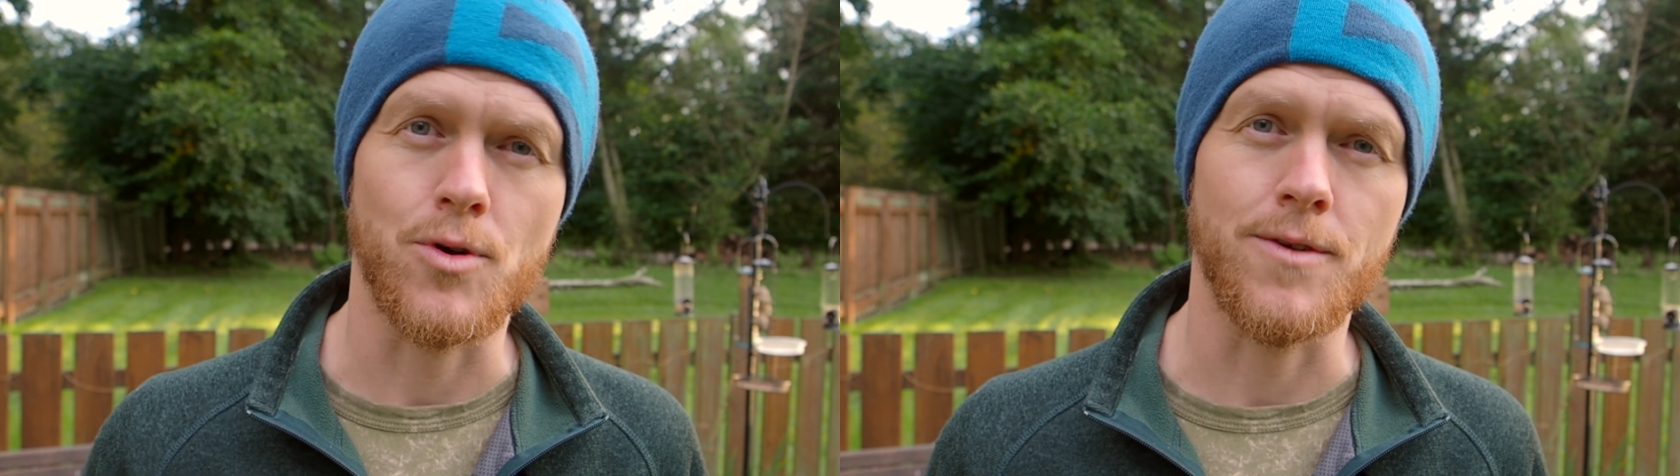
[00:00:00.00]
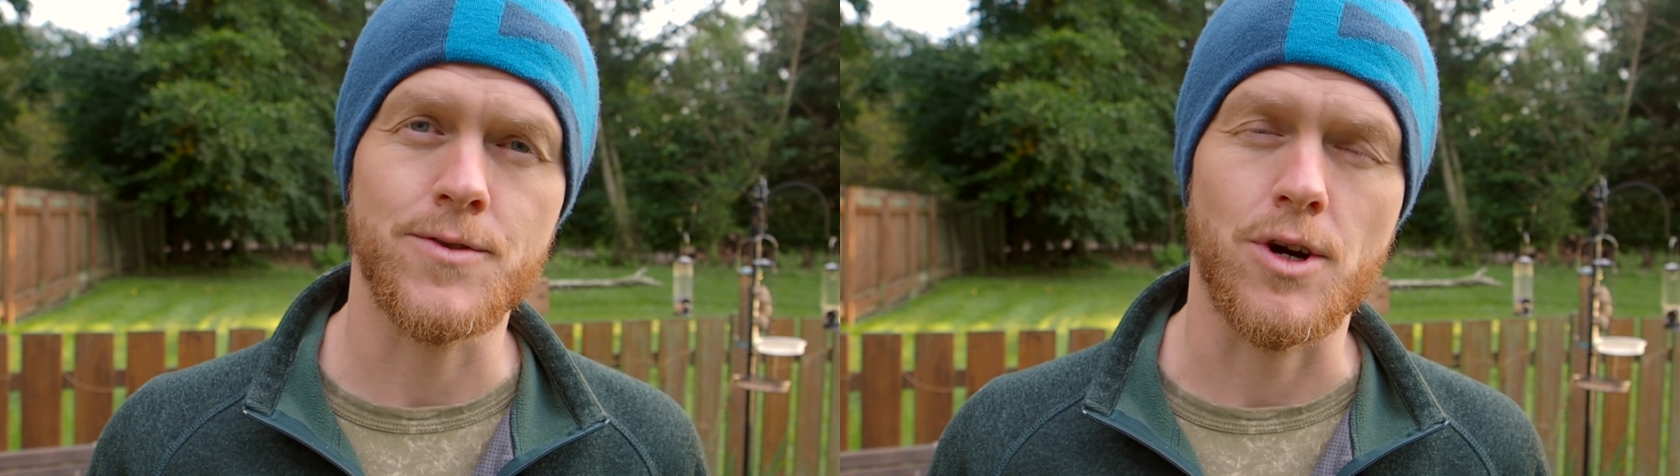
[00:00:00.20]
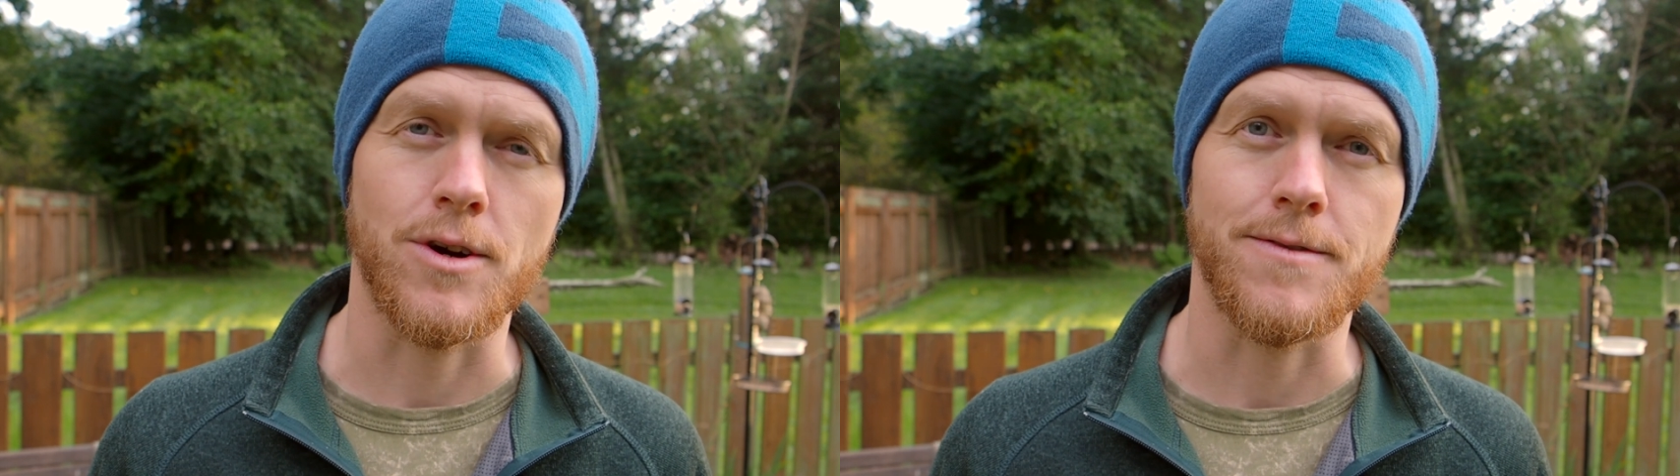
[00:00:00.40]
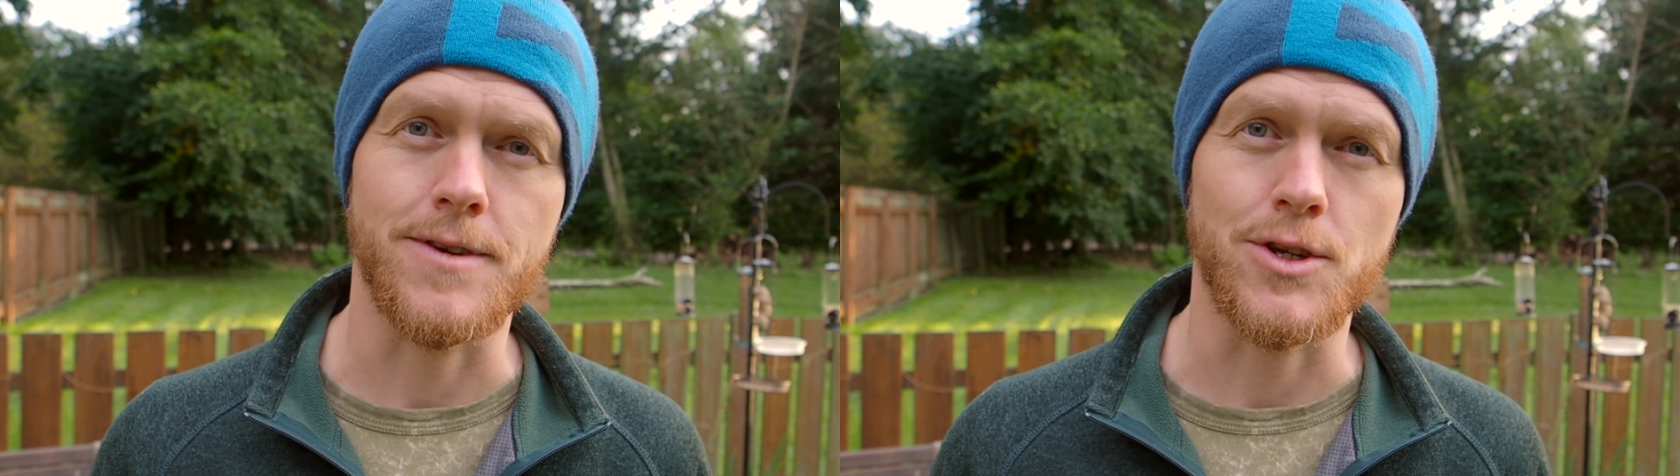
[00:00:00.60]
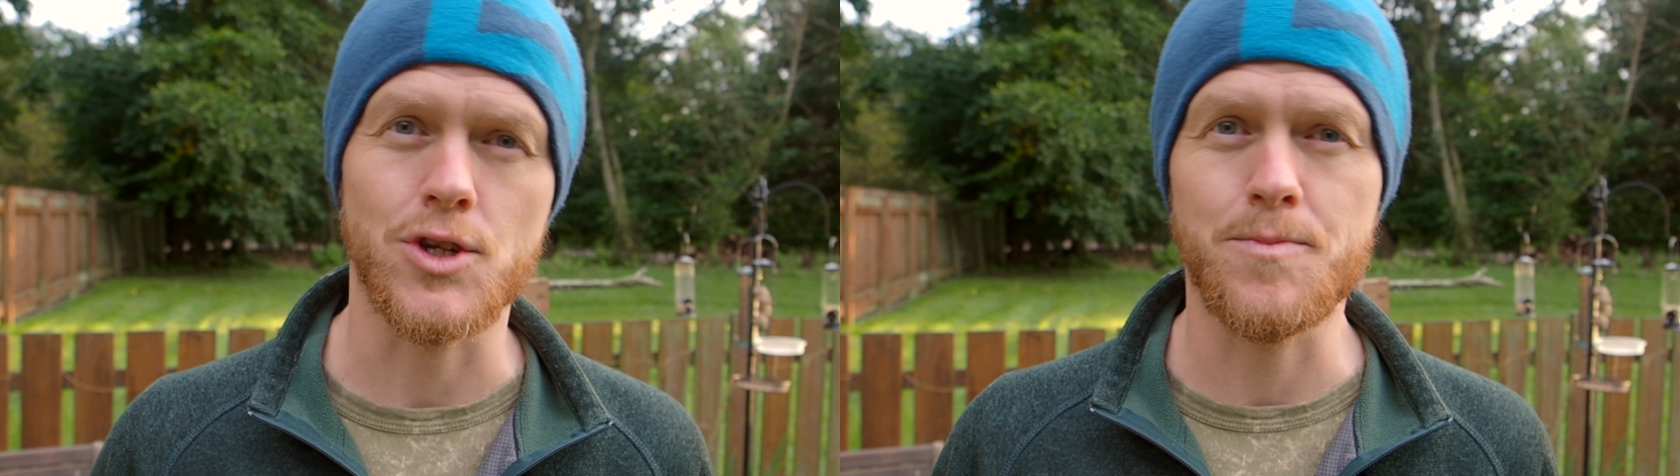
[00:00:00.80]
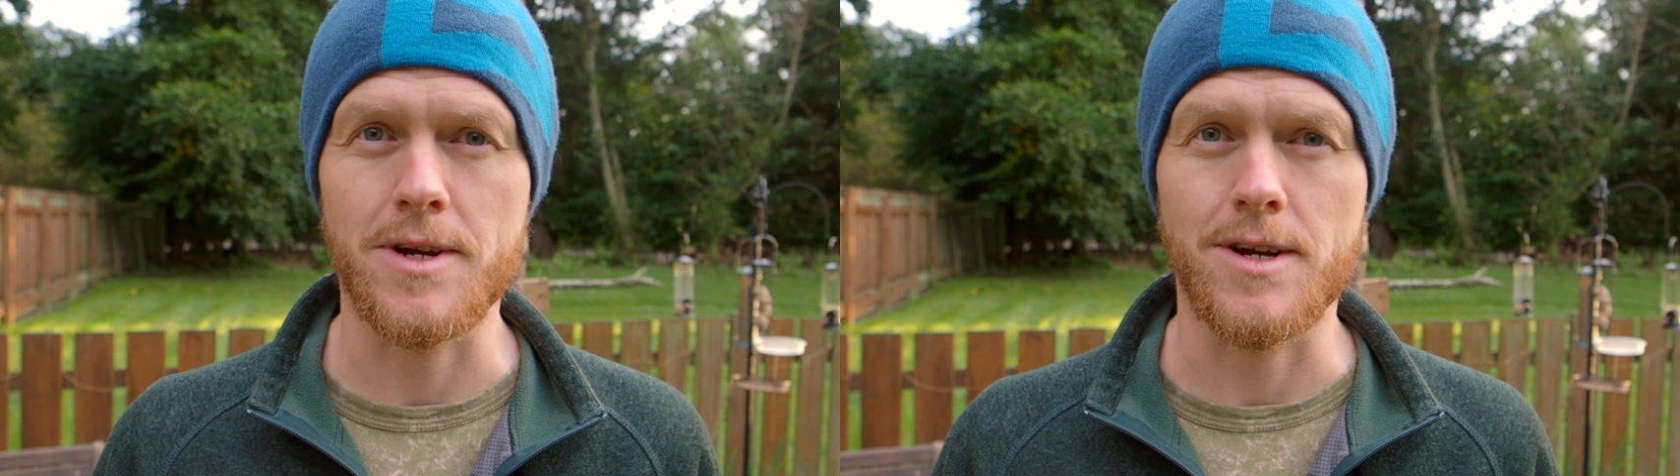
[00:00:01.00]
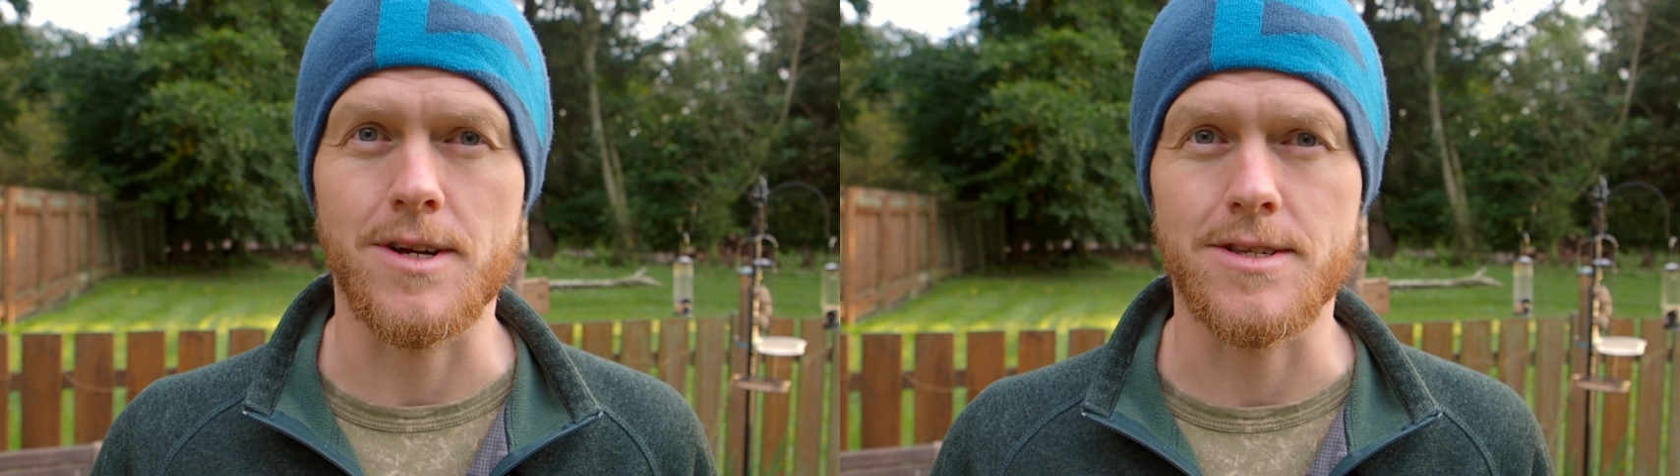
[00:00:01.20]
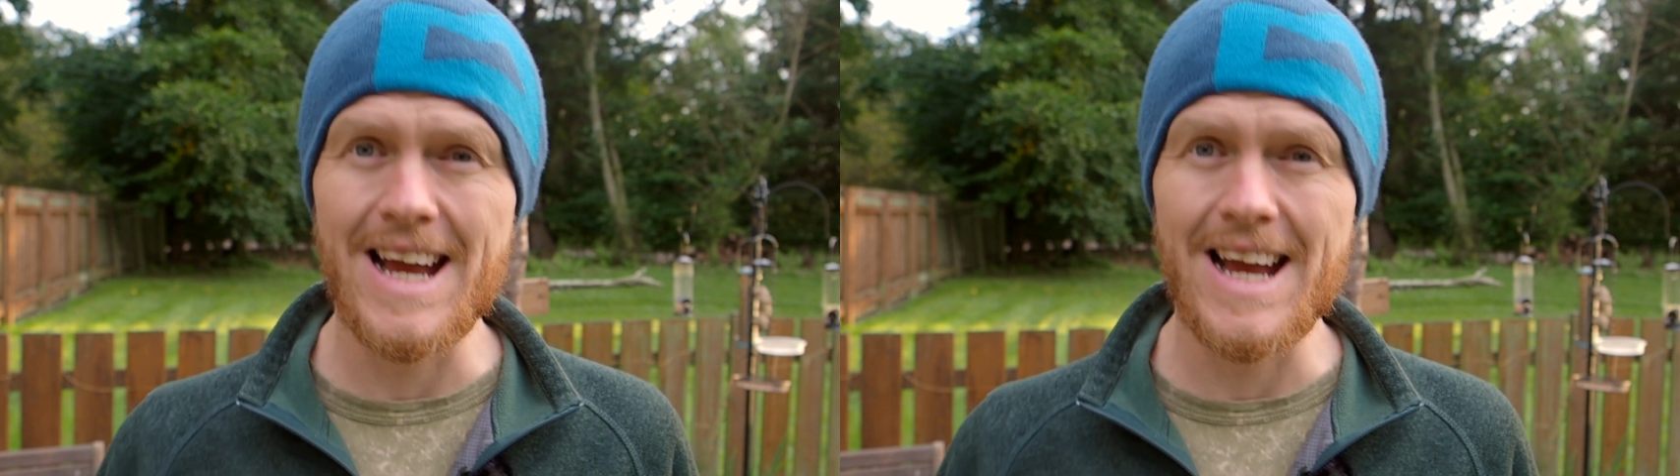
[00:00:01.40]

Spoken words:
bird photography just because